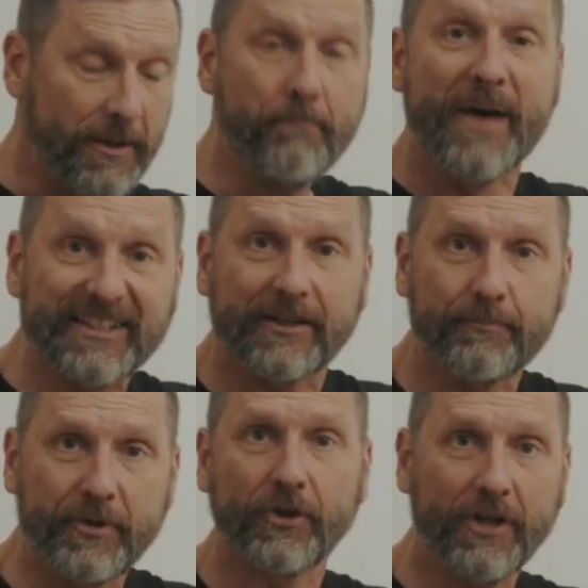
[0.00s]
to mess
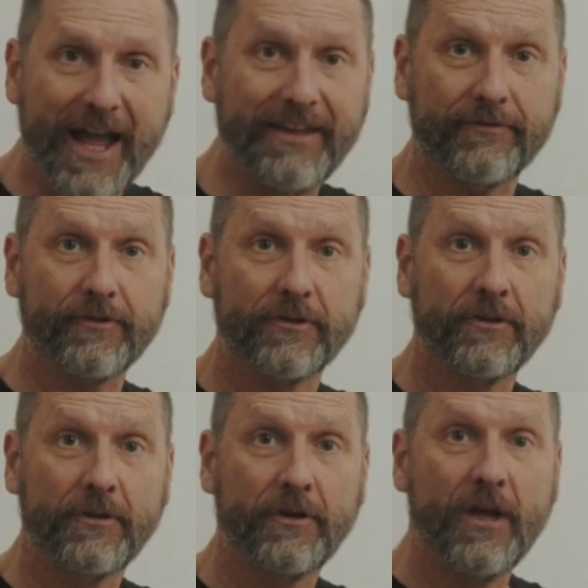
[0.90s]
up your life.
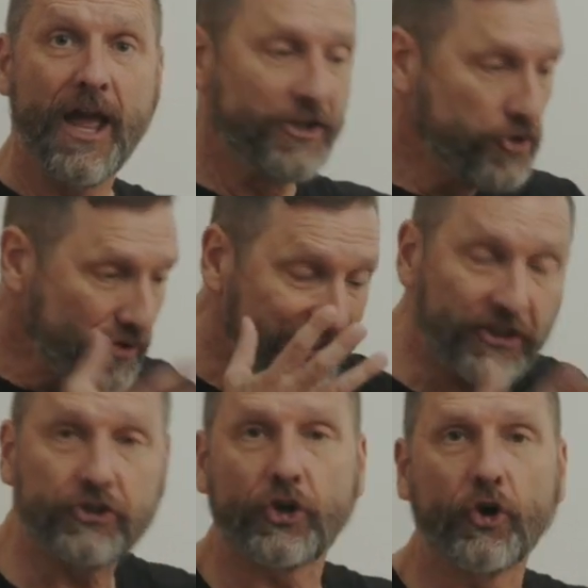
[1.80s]
And you need
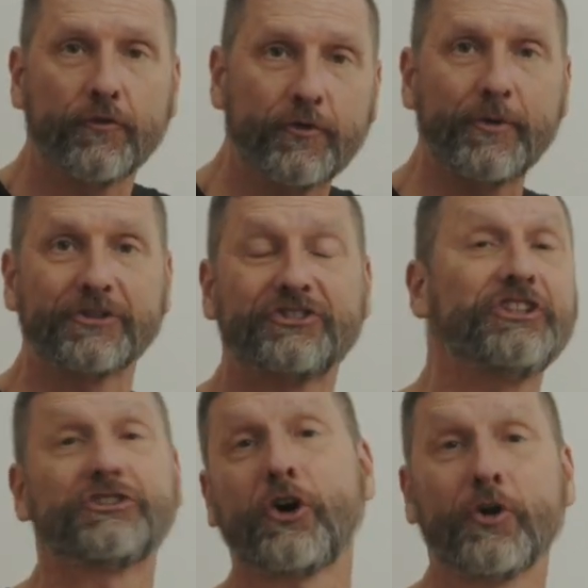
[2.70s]
to turn from your
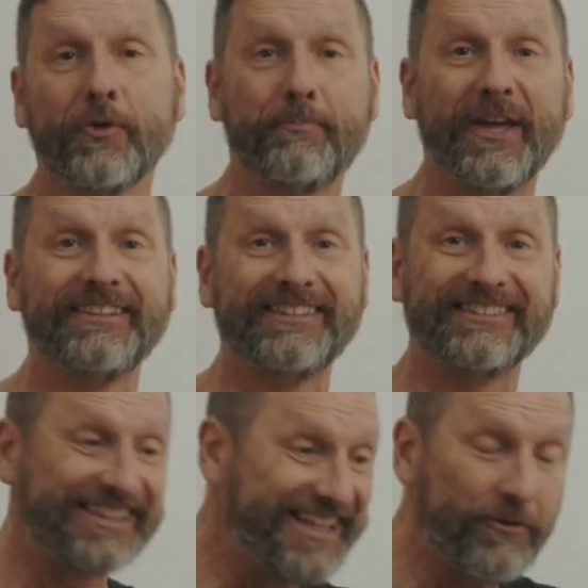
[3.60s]
sin. It's called
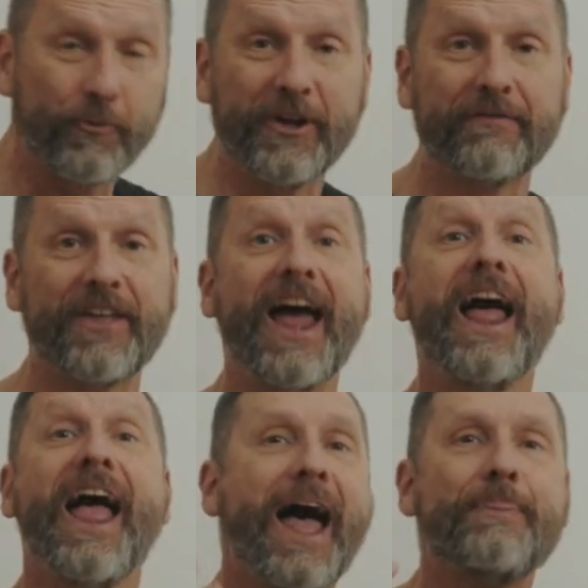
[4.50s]
repentance and get rid of that.
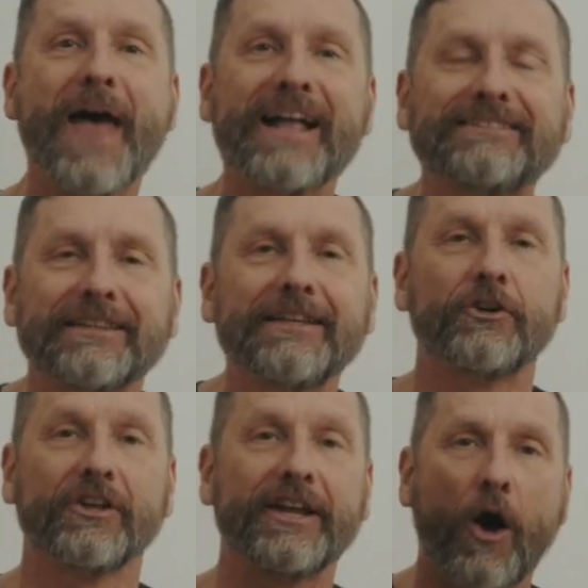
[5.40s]
And that's
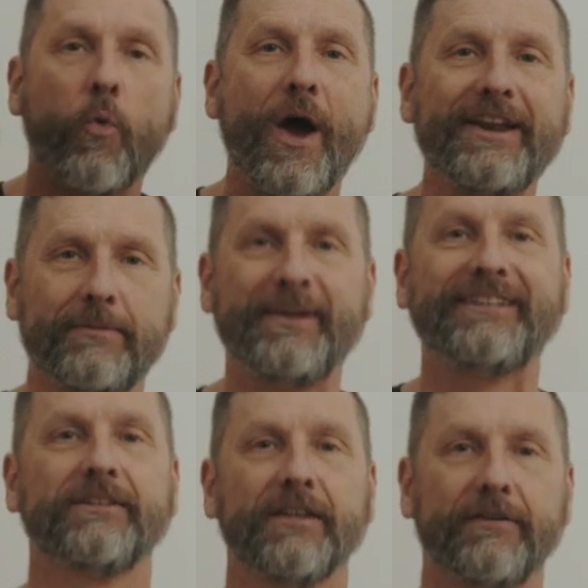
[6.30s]
literally a way to be
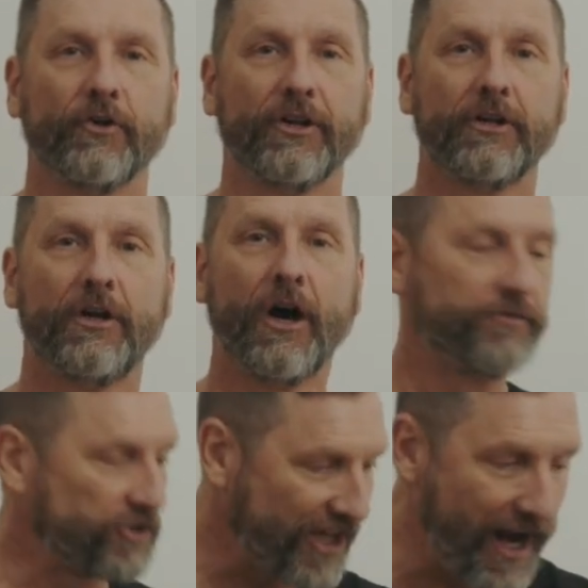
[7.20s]
delivered of just